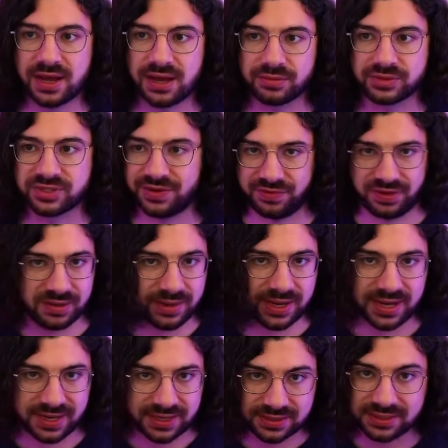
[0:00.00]
will definitely make
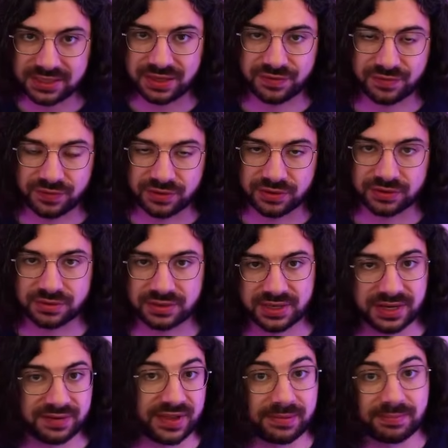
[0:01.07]
it easier for
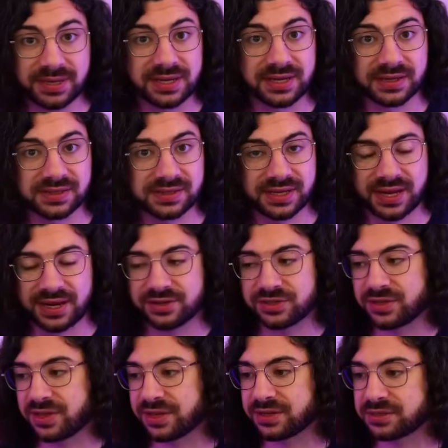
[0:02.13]
kind of like beginners to get into
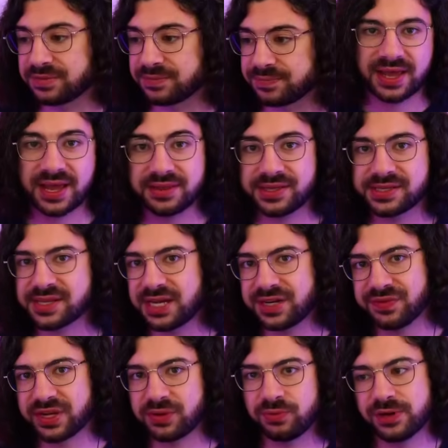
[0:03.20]
things. And this kind of
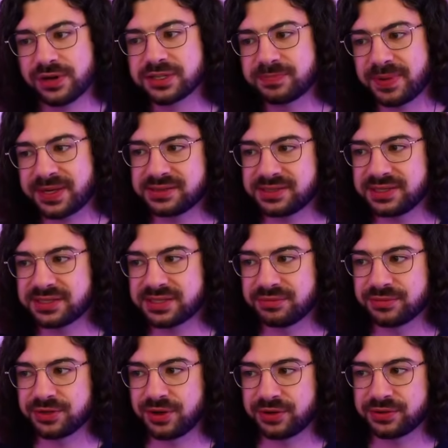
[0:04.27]
like workspace
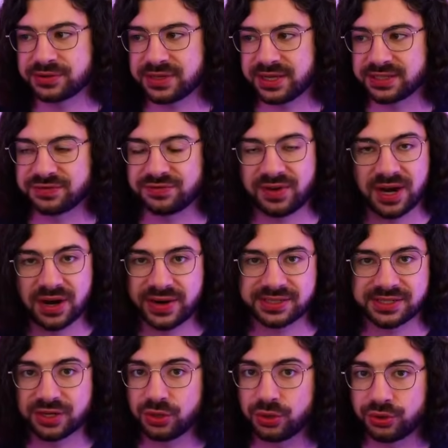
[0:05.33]
system goes as far as
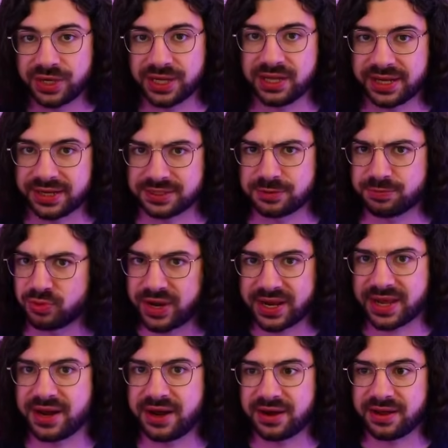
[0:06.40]
including like a sprite
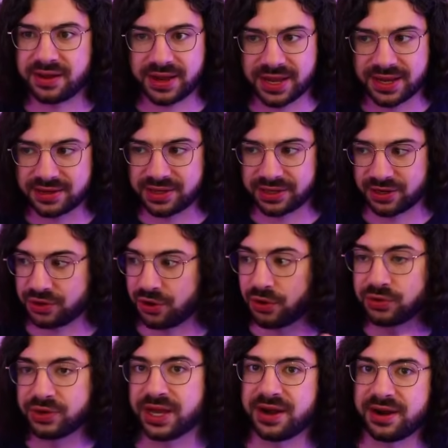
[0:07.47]
editor and like a
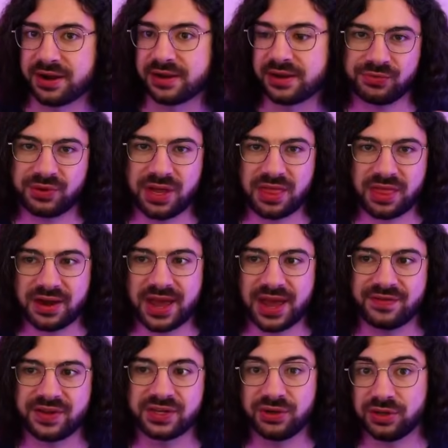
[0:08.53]
code editor. Rather than
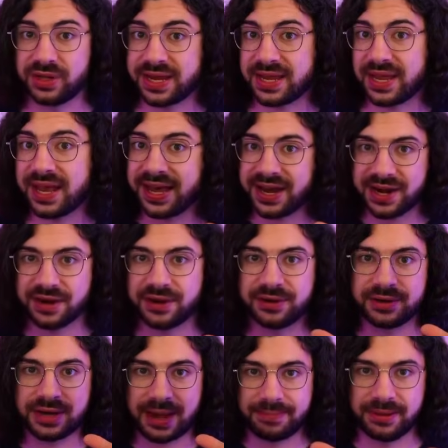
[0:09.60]
having your like editor
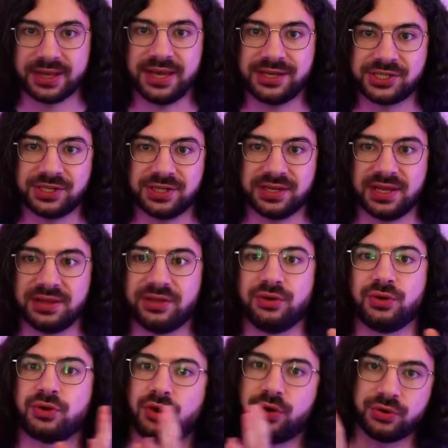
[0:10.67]
application and then your
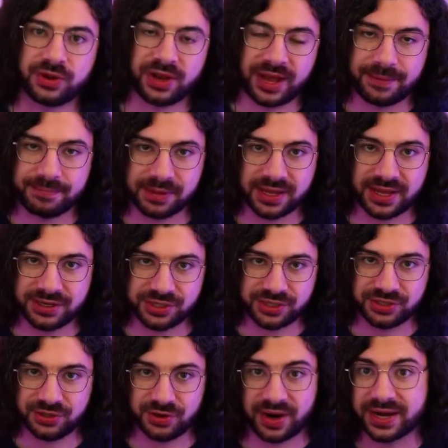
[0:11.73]
code
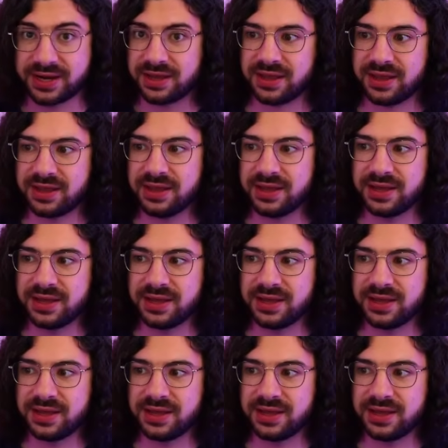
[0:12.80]
application, your IDE,